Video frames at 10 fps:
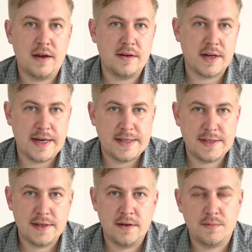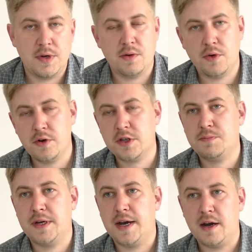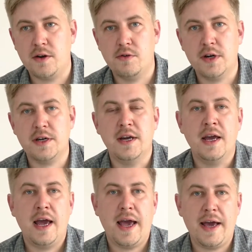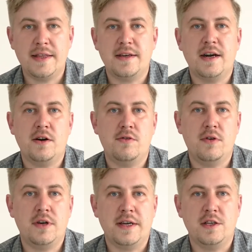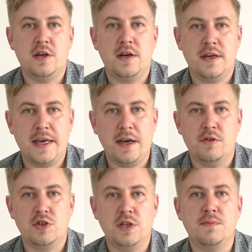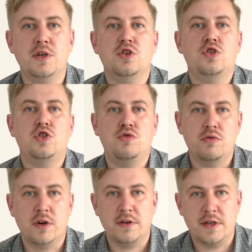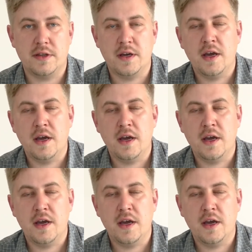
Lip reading: rates per word, per hour, and how can he or she be sure in